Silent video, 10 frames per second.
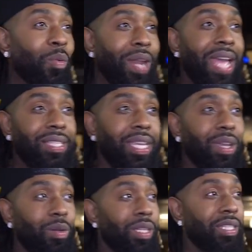what I
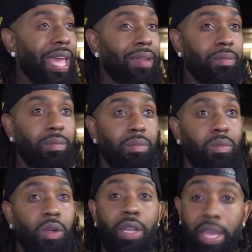sell does not
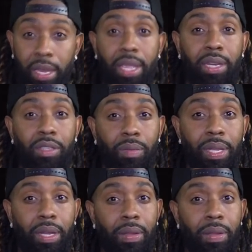work in this arena.